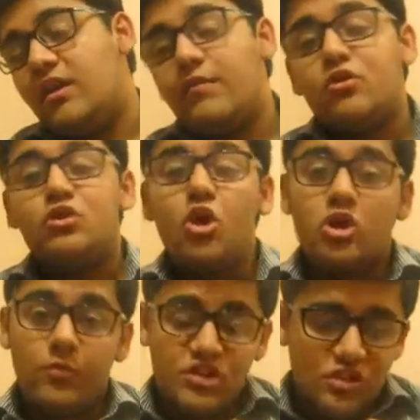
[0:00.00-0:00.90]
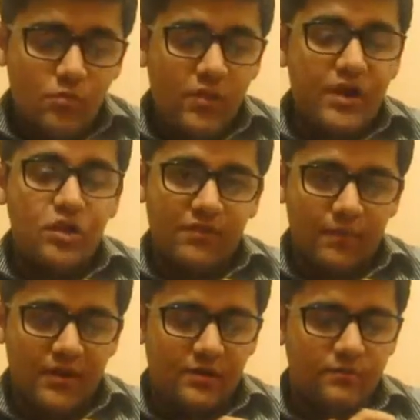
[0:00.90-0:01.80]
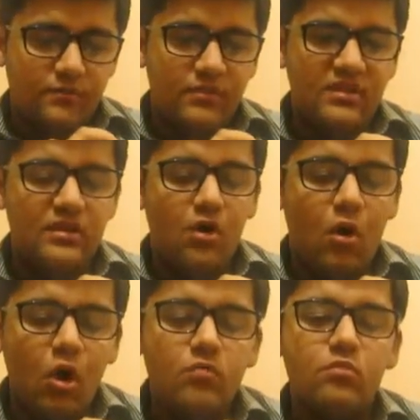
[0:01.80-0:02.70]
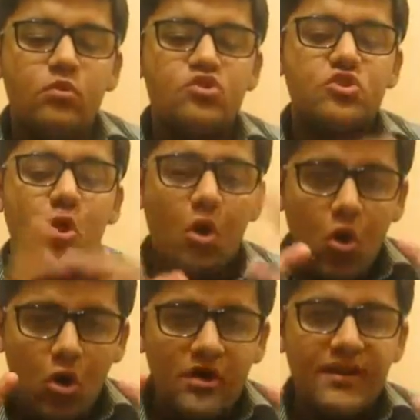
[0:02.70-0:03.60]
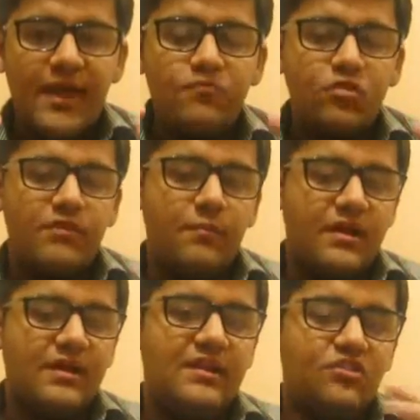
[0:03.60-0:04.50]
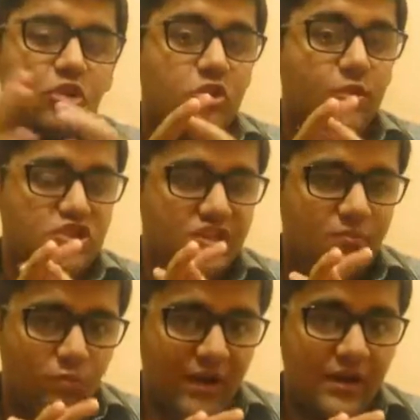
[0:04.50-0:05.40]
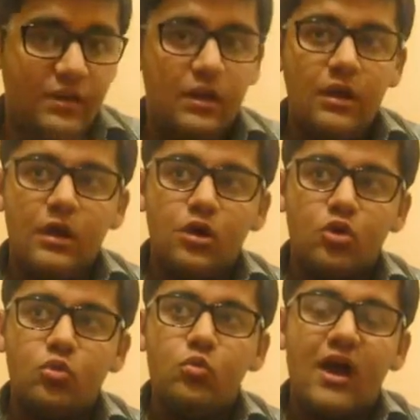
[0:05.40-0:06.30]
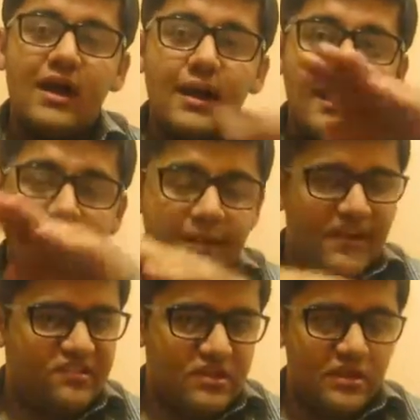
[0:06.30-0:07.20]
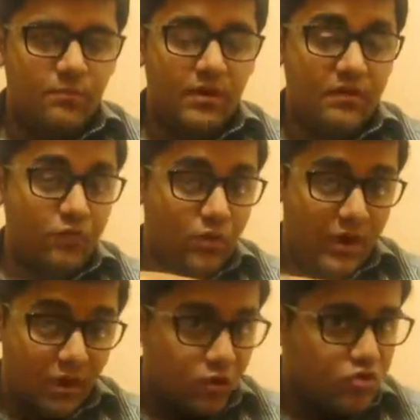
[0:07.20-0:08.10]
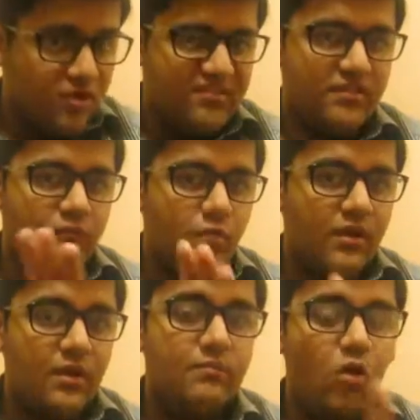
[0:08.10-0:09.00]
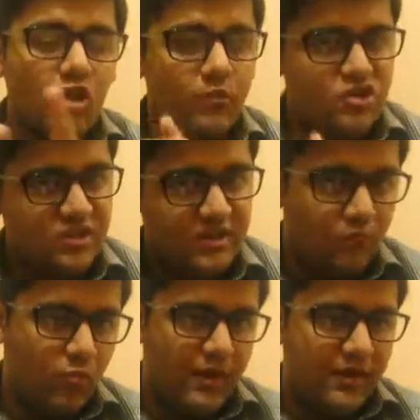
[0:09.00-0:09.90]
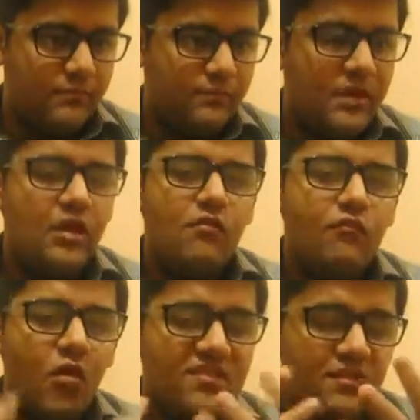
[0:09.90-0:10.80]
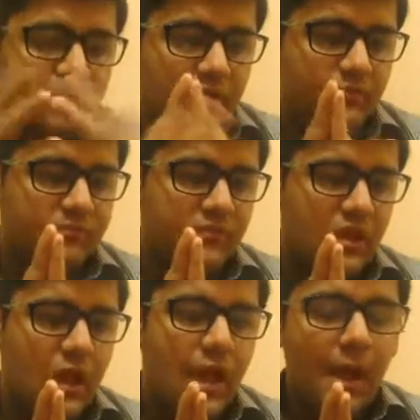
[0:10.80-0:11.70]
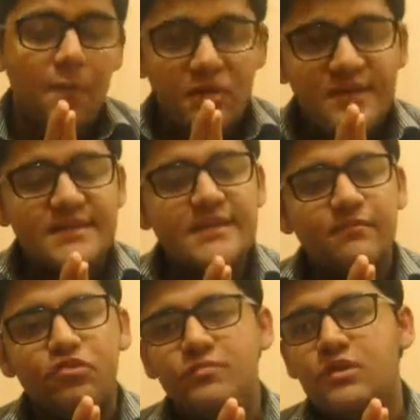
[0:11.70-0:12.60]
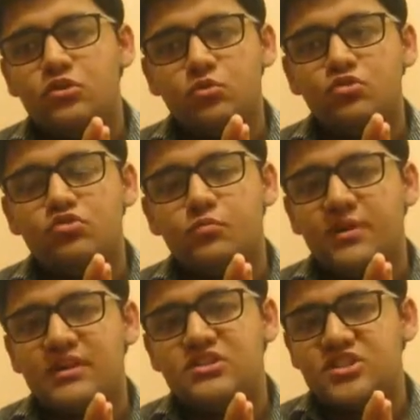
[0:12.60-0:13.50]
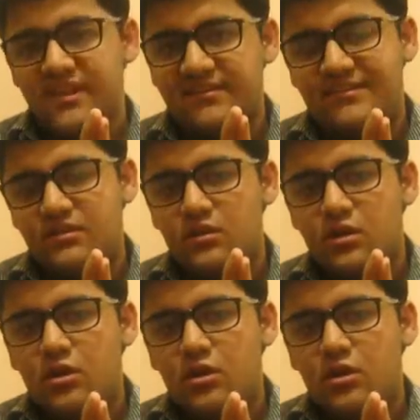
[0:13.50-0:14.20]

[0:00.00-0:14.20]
When coming to the occupational mobility of capital, almost all types of capital is occupationally mobile to a greater extent, but if you narrow the choices, it will become occupationally immobile. For example, a printer that was being used to print checks